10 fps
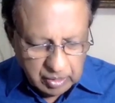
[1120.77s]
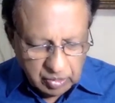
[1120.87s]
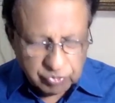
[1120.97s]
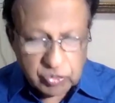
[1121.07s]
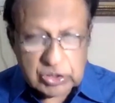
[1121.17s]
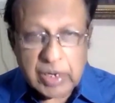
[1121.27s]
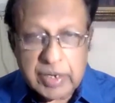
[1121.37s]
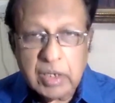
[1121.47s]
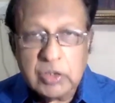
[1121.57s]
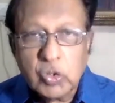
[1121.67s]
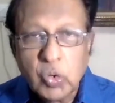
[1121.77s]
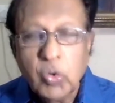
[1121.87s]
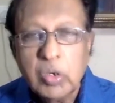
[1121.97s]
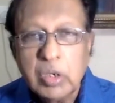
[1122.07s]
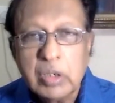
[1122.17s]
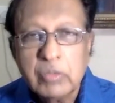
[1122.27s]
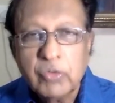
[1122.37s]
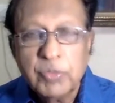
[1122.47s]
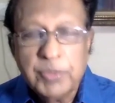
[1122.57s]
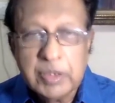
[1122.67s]
Of course, China's role
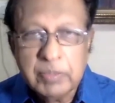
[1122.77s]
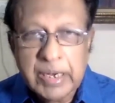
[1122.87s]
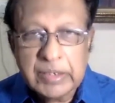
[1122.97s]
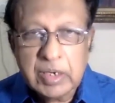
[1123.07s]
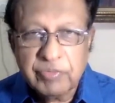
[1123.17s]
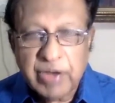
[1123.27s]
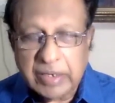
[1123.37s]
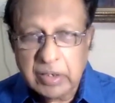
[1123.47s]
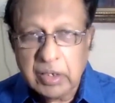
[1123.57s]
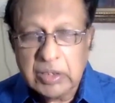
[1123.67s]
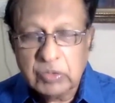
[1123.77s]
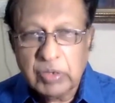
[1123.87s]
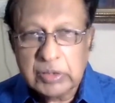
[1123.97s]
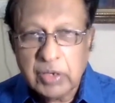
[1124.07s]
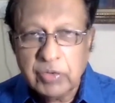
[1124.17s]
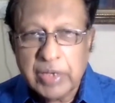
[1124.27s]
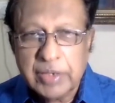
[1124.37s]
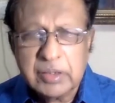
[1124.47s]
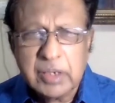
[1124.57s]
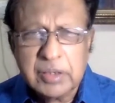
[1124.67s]
would be the major factor as far well as the United
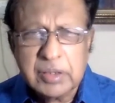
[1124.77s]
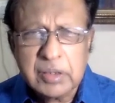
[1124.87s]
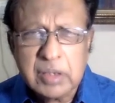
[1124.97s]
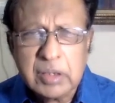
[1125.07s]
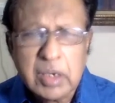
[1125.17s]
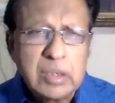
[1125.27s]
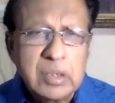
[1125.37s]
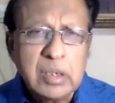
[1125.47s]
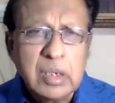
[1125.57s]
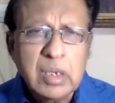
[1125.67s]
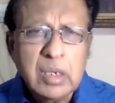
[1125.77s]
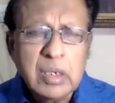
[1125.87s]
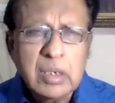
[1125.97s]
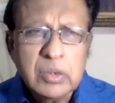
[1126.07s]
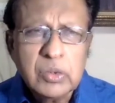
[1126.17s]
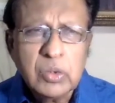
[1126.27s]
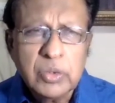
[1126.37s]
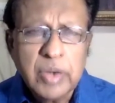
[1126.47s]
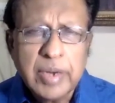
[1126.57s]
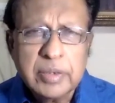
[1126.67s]
States is concerned. So
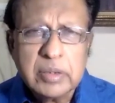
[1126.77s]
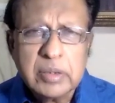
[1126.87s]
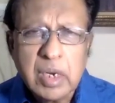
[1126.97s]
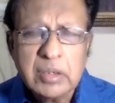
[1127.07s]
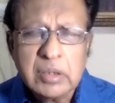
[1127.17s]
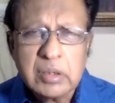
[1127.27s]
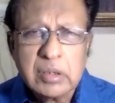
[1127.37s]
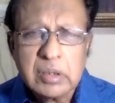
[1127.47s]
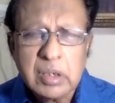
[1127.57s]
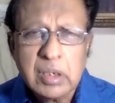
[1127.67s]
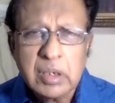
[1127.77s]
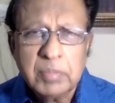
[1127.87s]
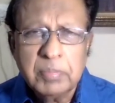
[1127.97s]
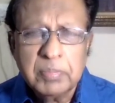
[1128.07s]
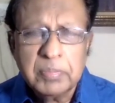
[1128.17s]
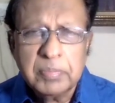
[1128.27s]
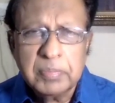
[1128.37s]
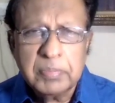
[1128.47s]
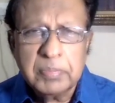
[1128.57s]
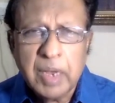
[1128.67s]
United States um,
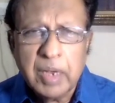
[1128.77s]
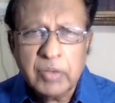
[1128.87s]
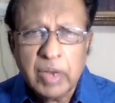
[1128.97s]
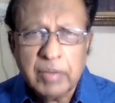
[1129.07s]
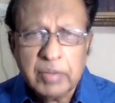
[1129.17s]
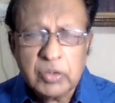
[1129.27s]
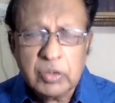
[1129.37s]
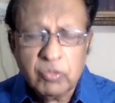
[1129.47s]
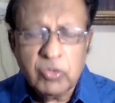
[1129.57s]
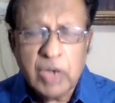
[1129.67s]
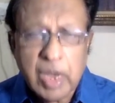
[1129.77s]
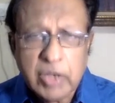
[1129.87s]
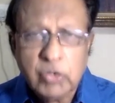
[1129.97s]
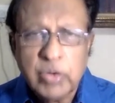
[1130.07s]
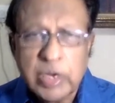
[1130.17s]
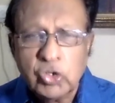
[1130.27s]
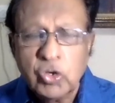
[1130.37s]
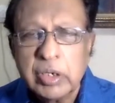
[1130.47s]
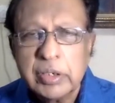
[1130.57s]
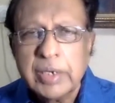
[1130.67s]
has, would like to
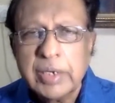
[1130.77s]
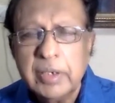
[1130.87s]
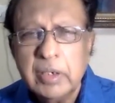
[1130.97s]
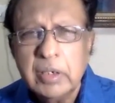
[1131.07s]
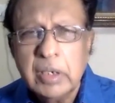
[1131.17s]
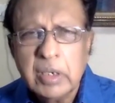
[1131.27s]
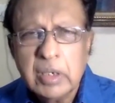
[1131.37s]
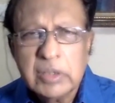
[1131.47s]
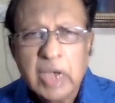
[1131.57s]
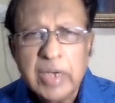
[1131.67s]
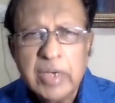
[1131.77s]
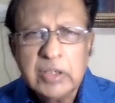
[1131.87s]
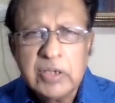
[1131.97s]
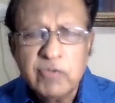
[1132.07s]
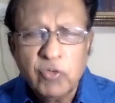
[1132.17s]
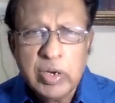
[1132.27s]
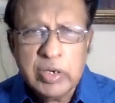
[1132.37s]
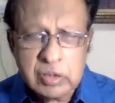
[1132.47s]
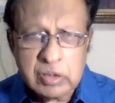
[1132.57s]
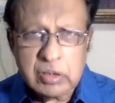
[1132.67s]
ensure that the Chinese
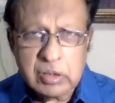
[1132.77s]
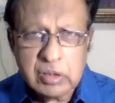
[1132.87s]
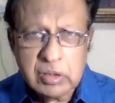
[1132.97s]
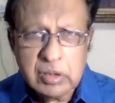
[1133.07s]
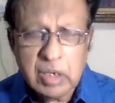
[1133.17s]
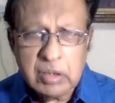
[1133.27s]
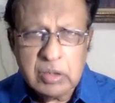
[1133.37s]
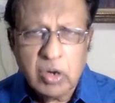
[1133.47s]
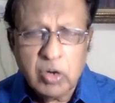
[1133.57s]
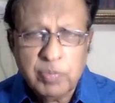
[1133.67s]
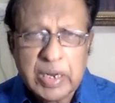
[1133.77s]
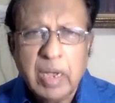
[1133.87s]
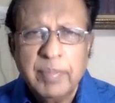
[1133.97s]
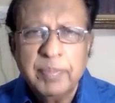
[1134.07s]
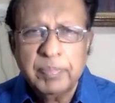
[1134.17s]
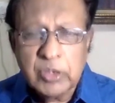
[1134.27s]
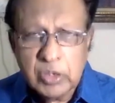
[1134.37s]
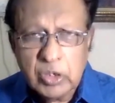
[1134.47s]
influence does not become